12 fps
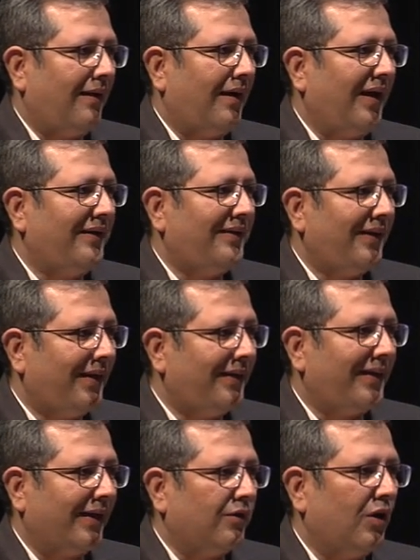IT and
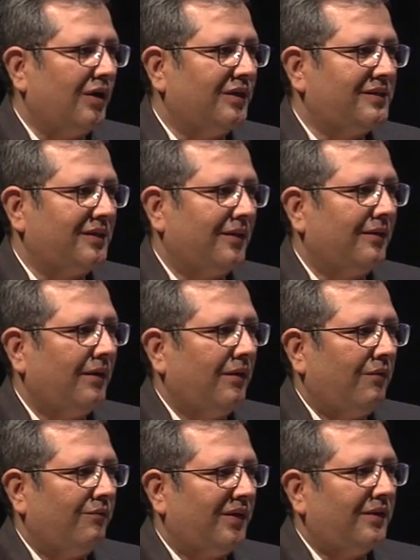technology,
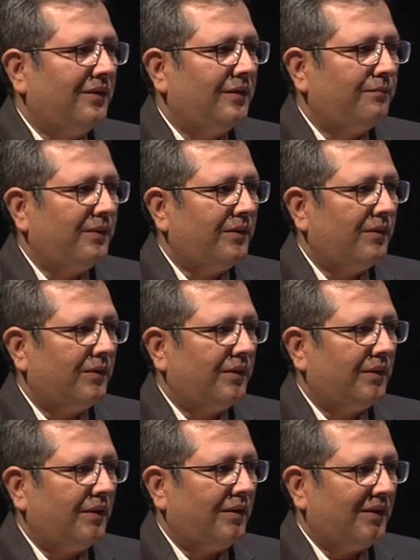whether it be your
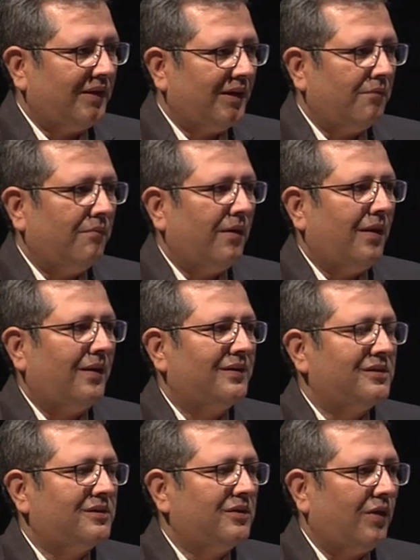
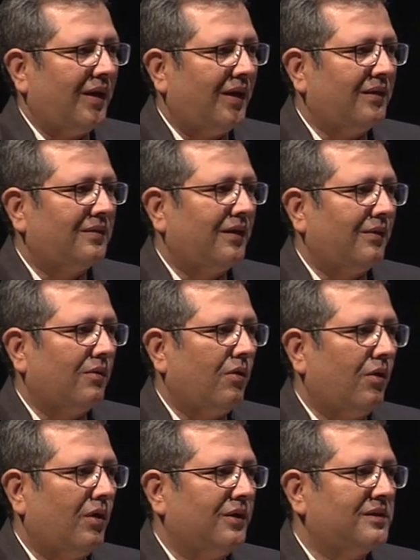EMRs, your health
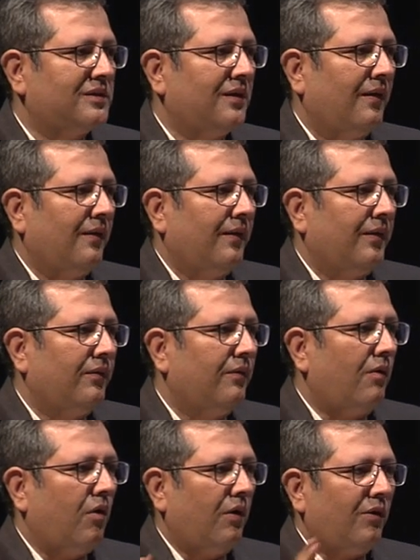records,
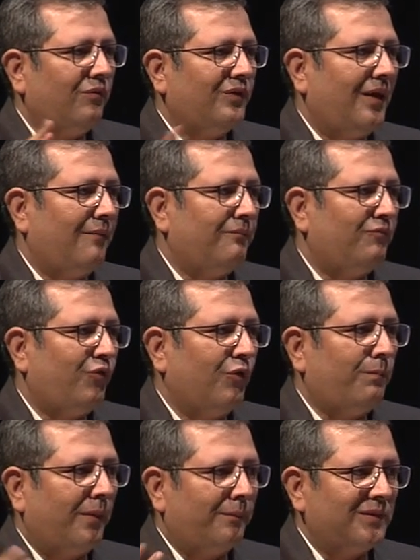all of them for
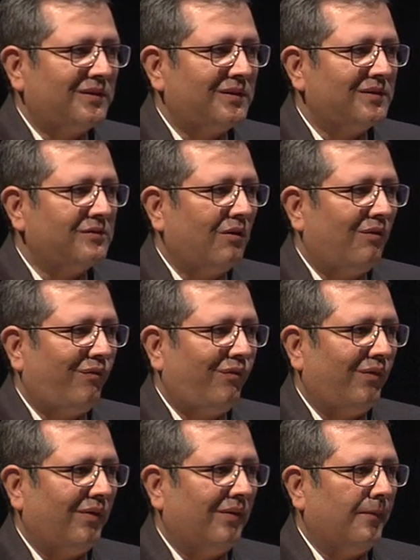purposes
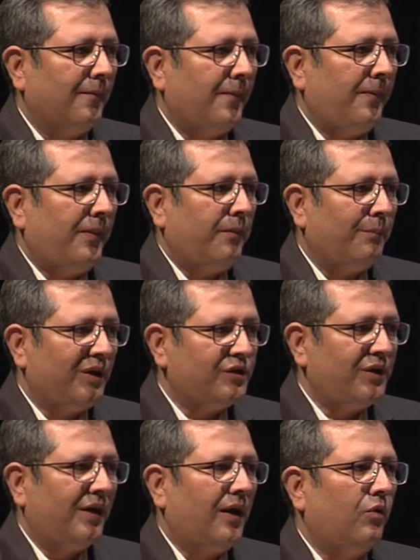of
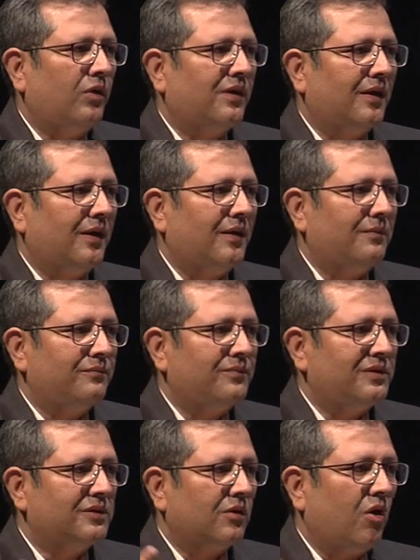measuring
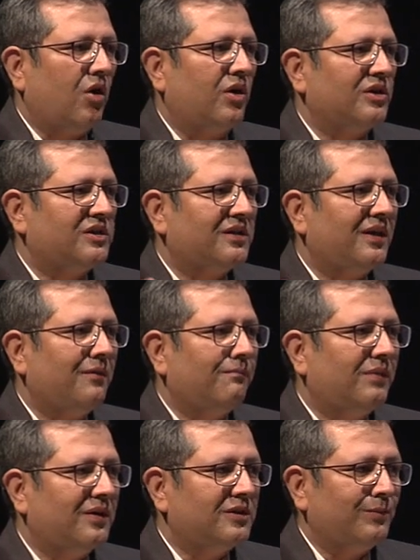outcomes, costs,
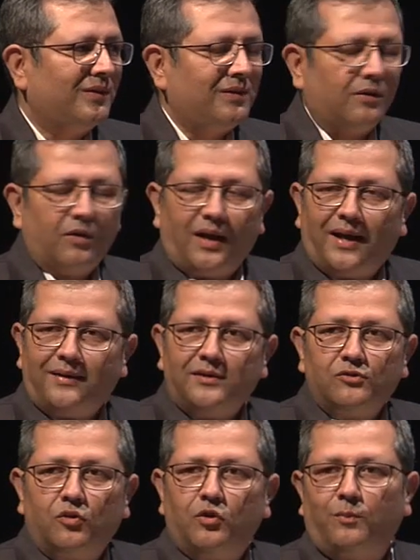reimbursements and all, IT is
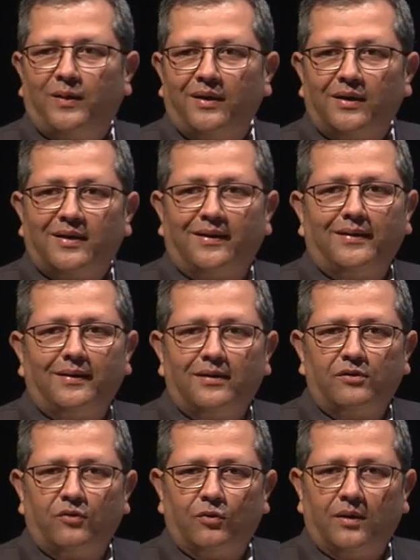going to play a critical
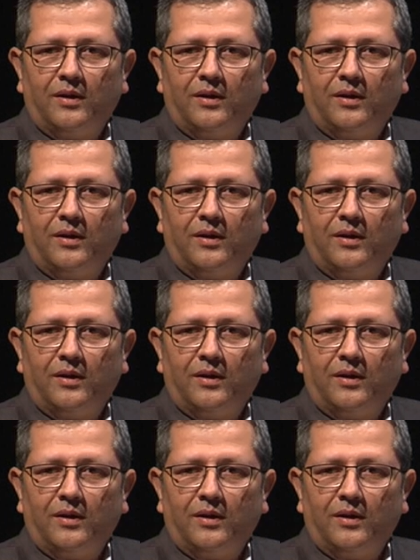role.